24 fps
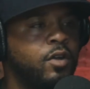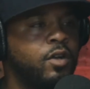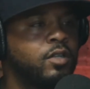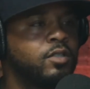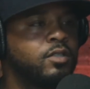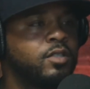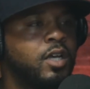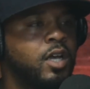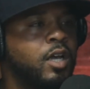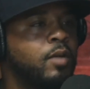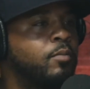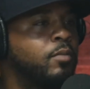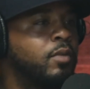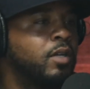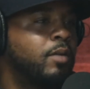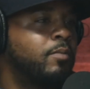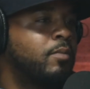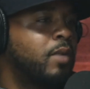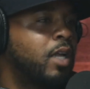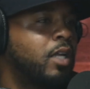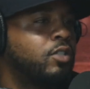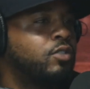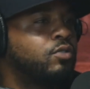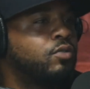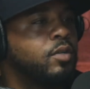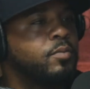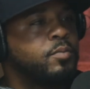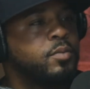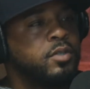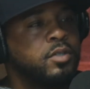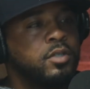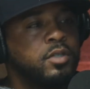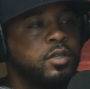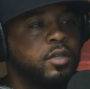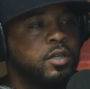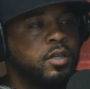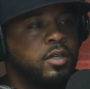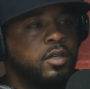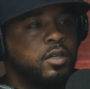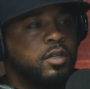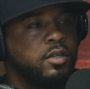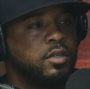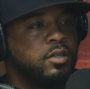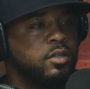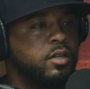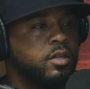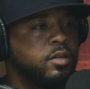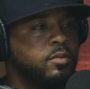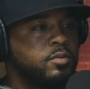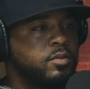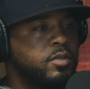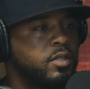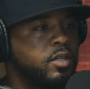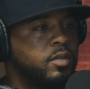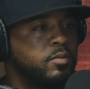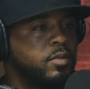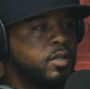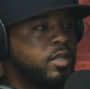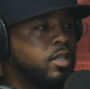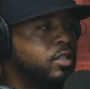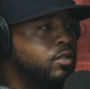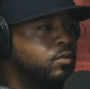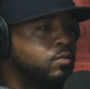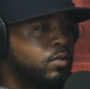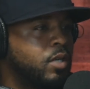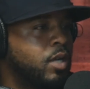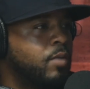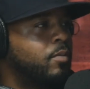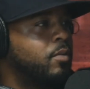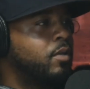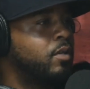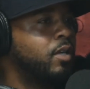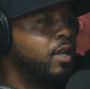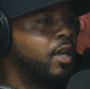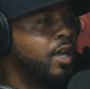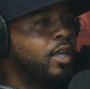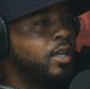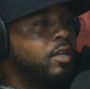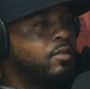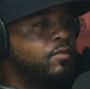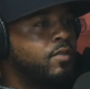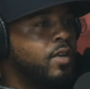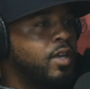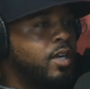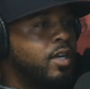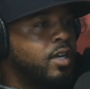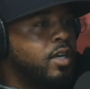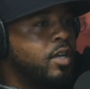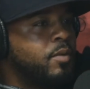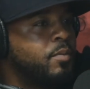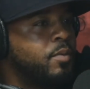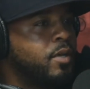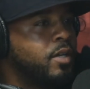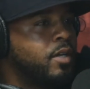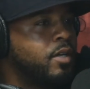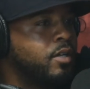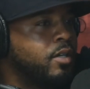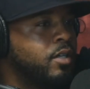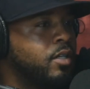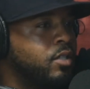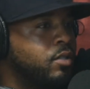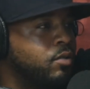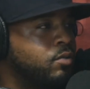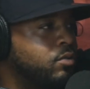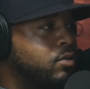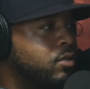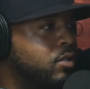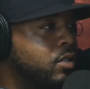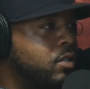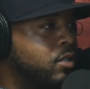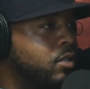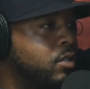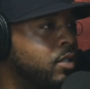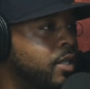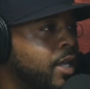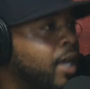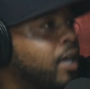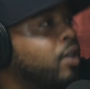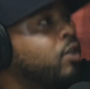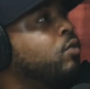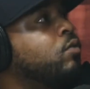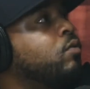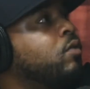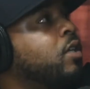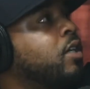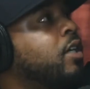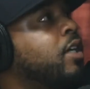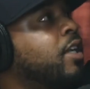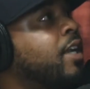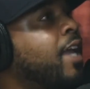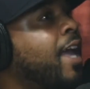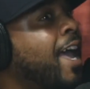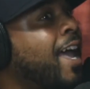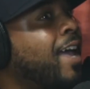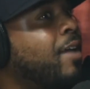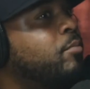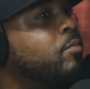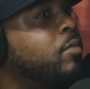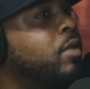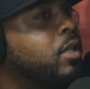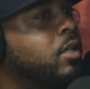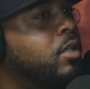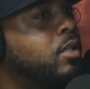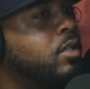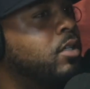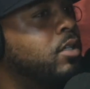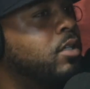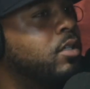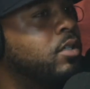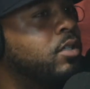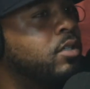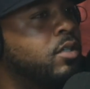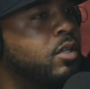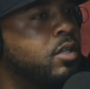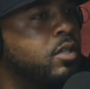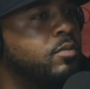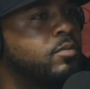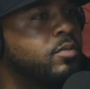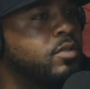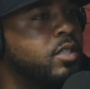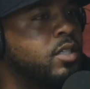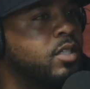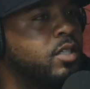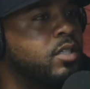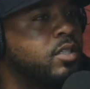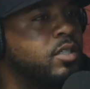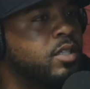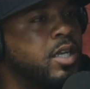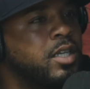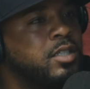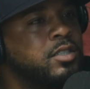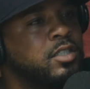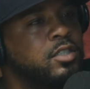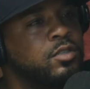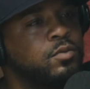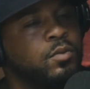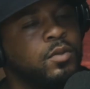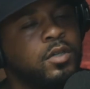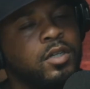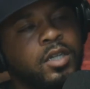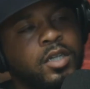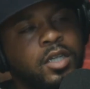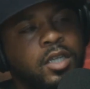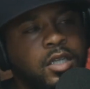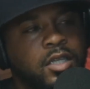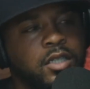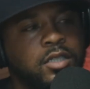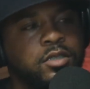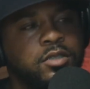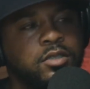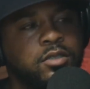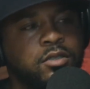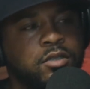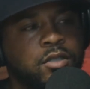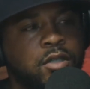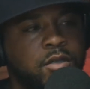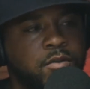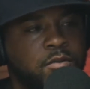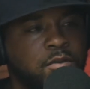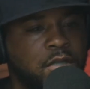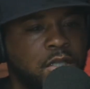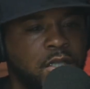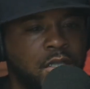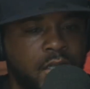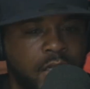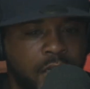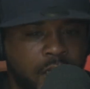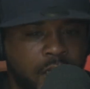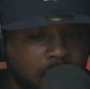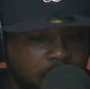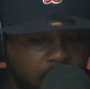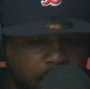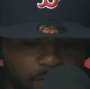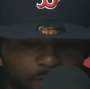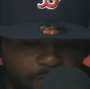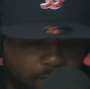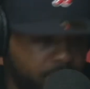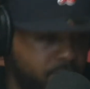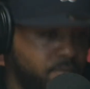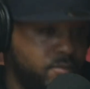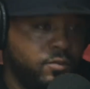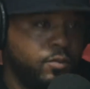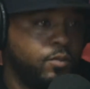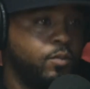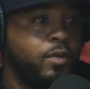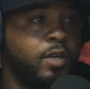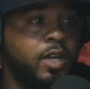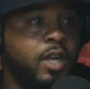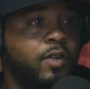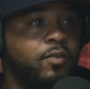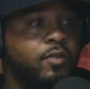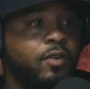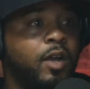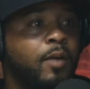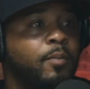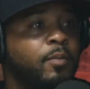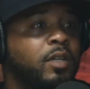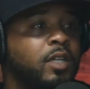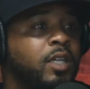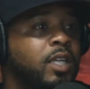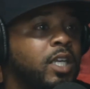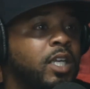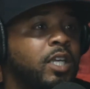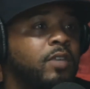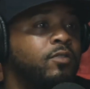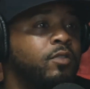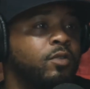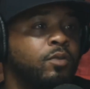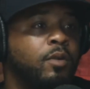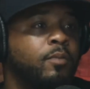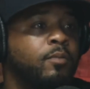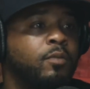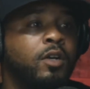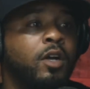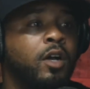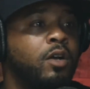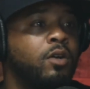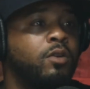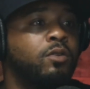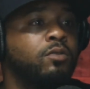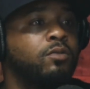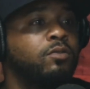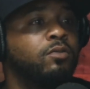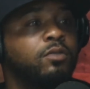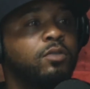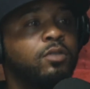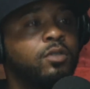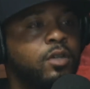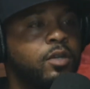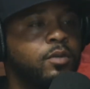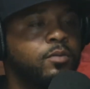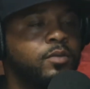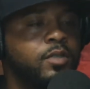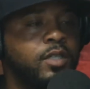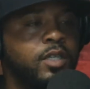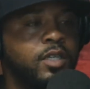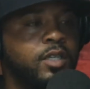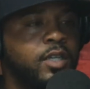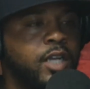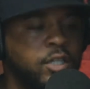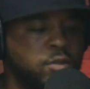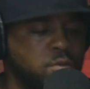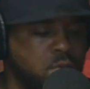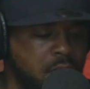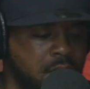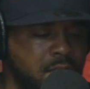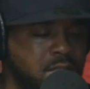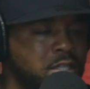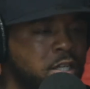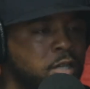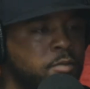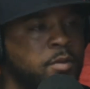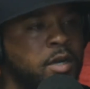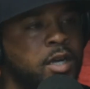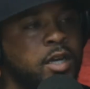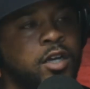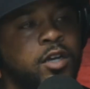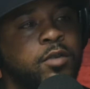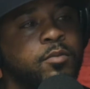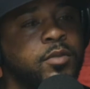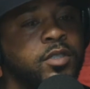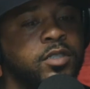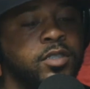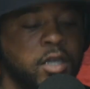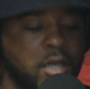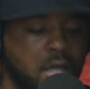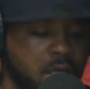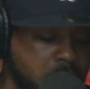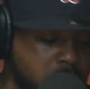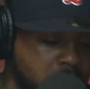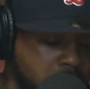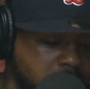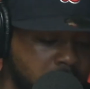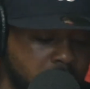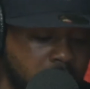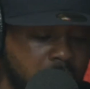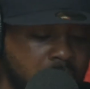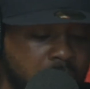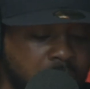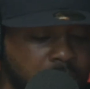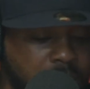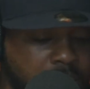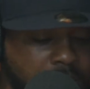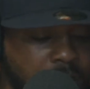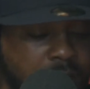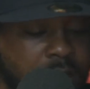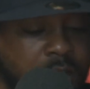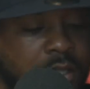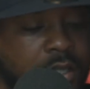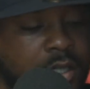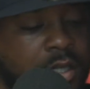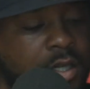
all the time but I'm not tripping right you know what I'm saying because when I'm elevated up here and you still now you looking at me right you know what I'm saying that's just what it is you know what I'm saying whatever I'm gonna leave you I'm gone right you know what I'm saying that's what I tell my homies hey look